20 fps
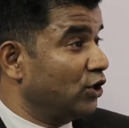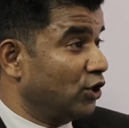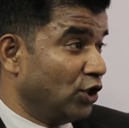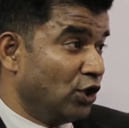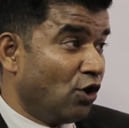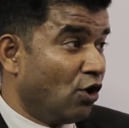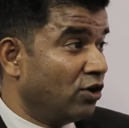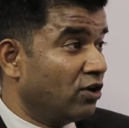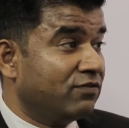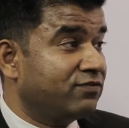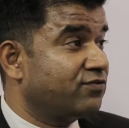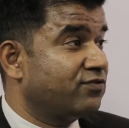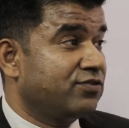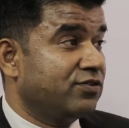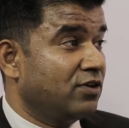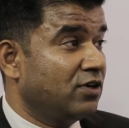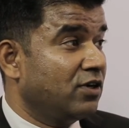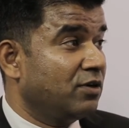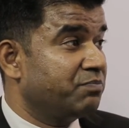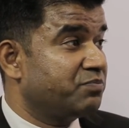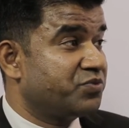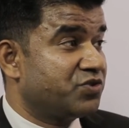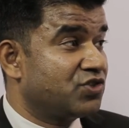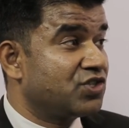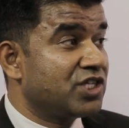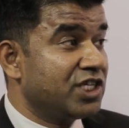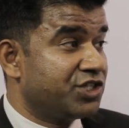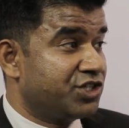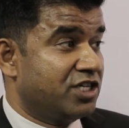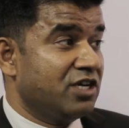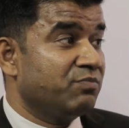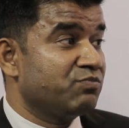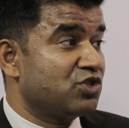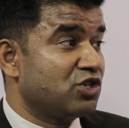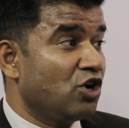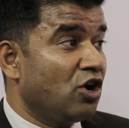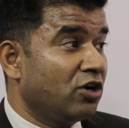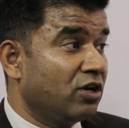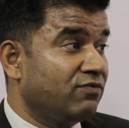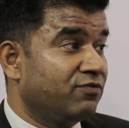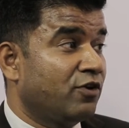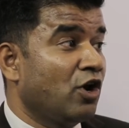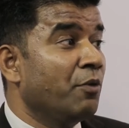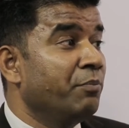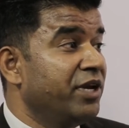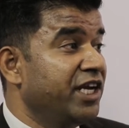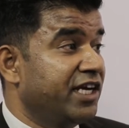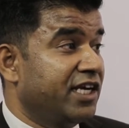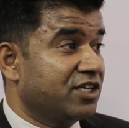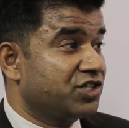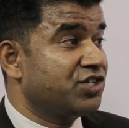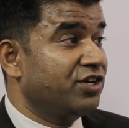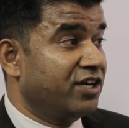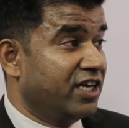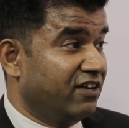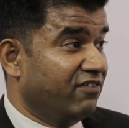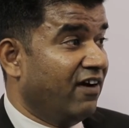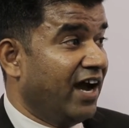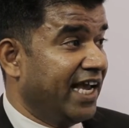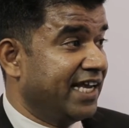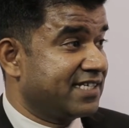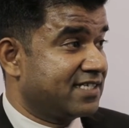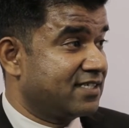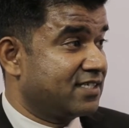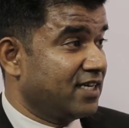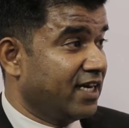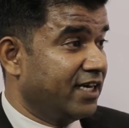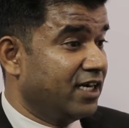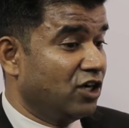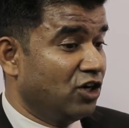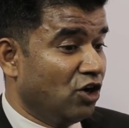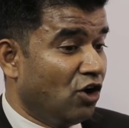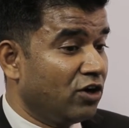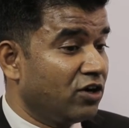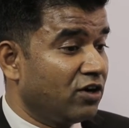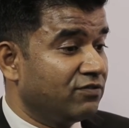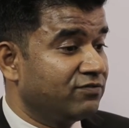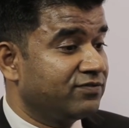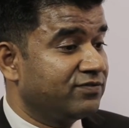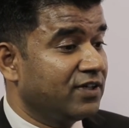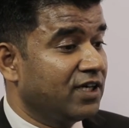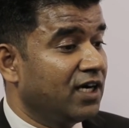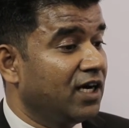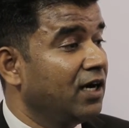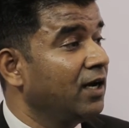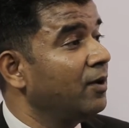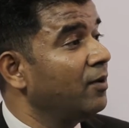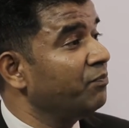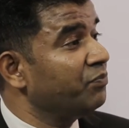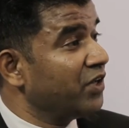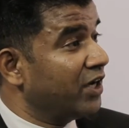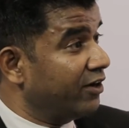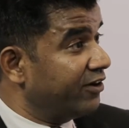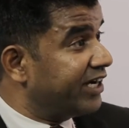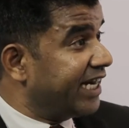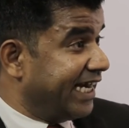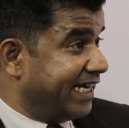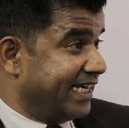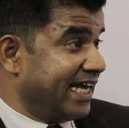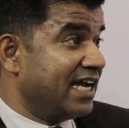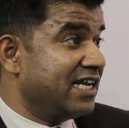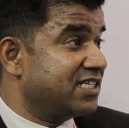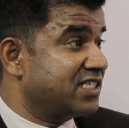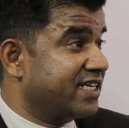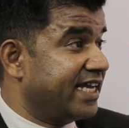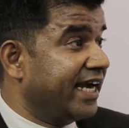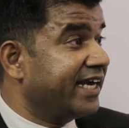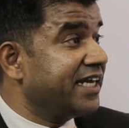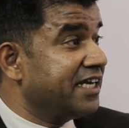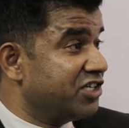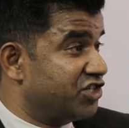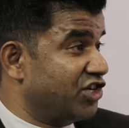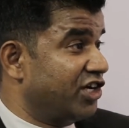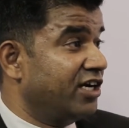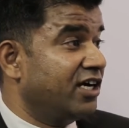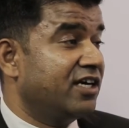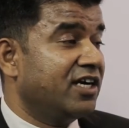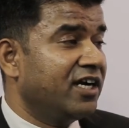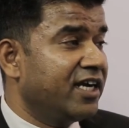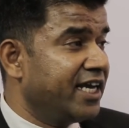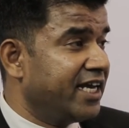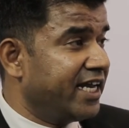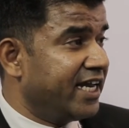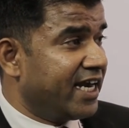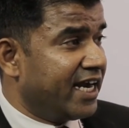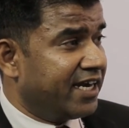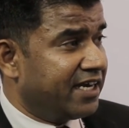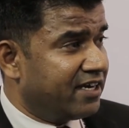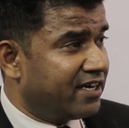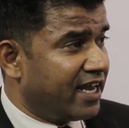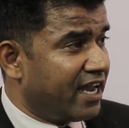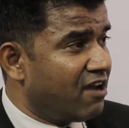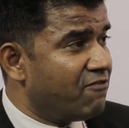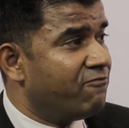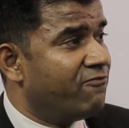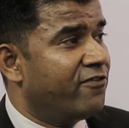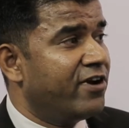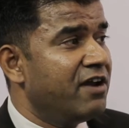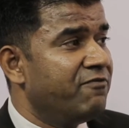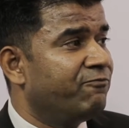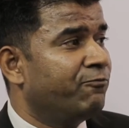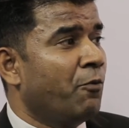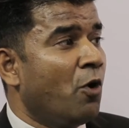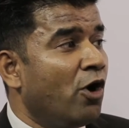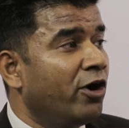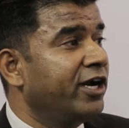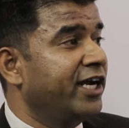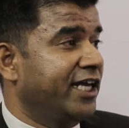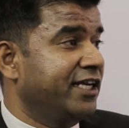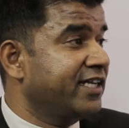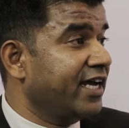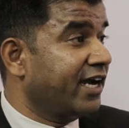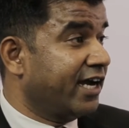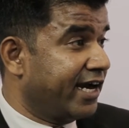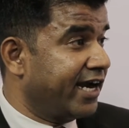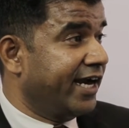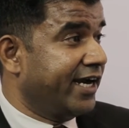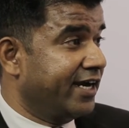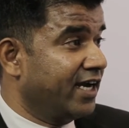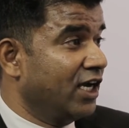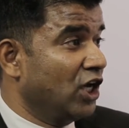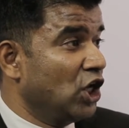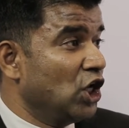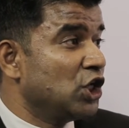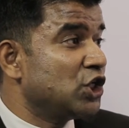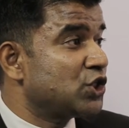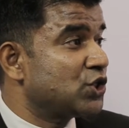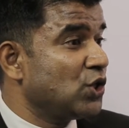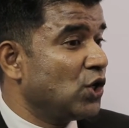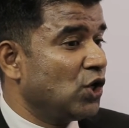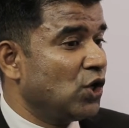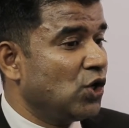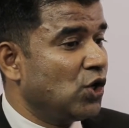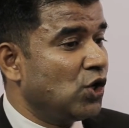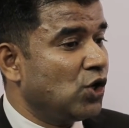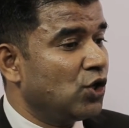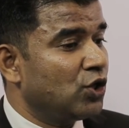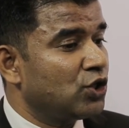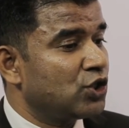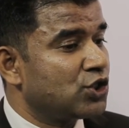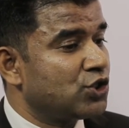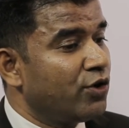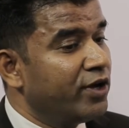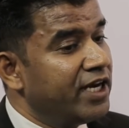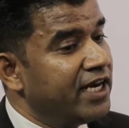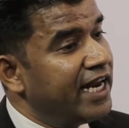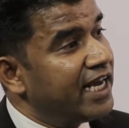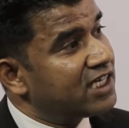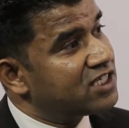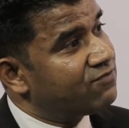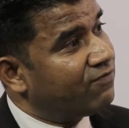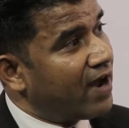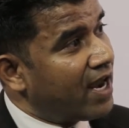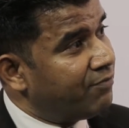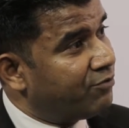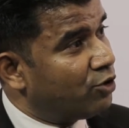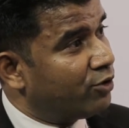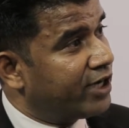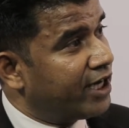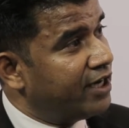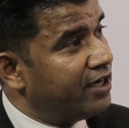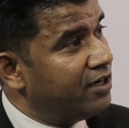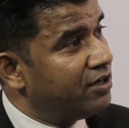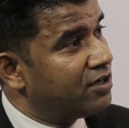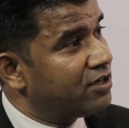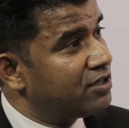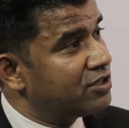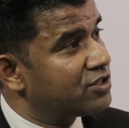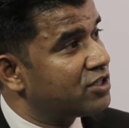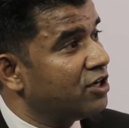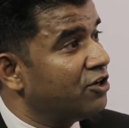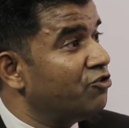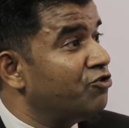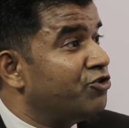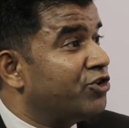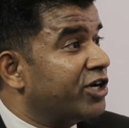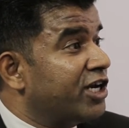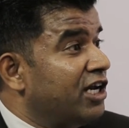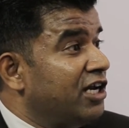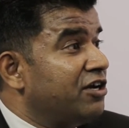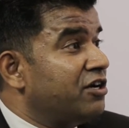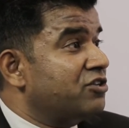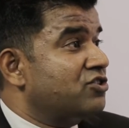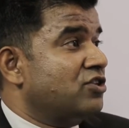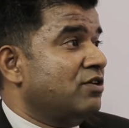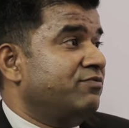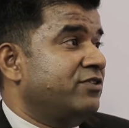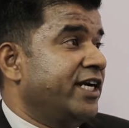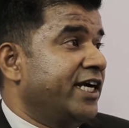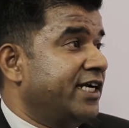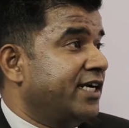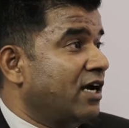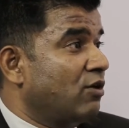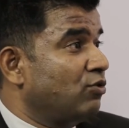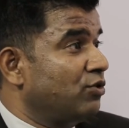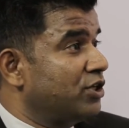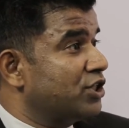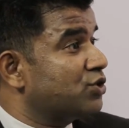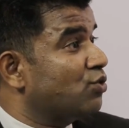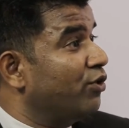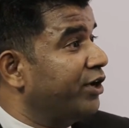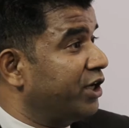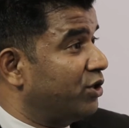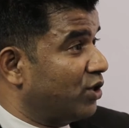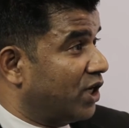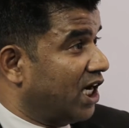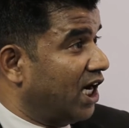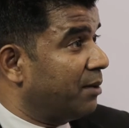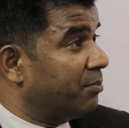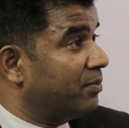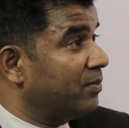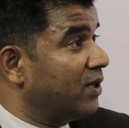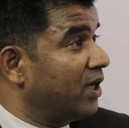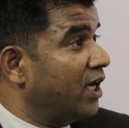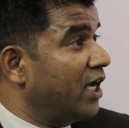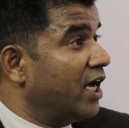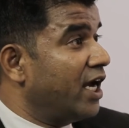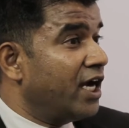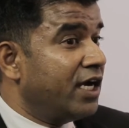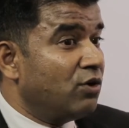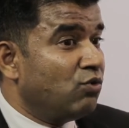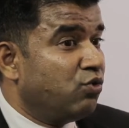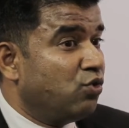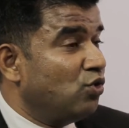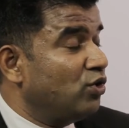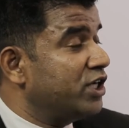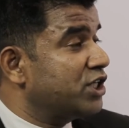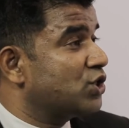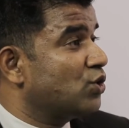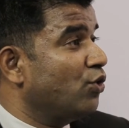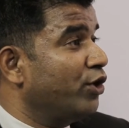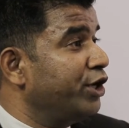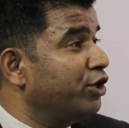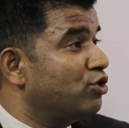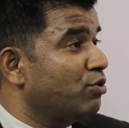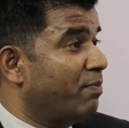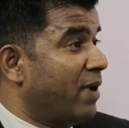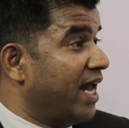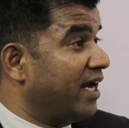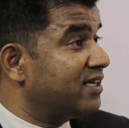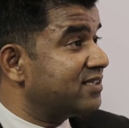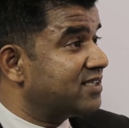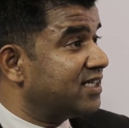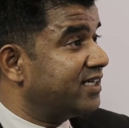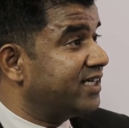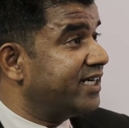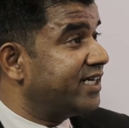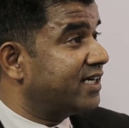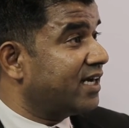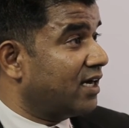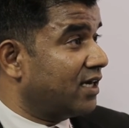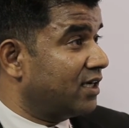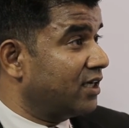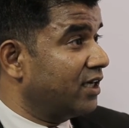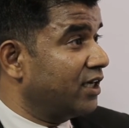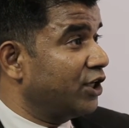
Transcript: lot of systems, lot of communication device, and lot of data is getting generated at every point in the grid. So in next 5 to 10 years, trillions of data is going to come, and who is going to manage the data?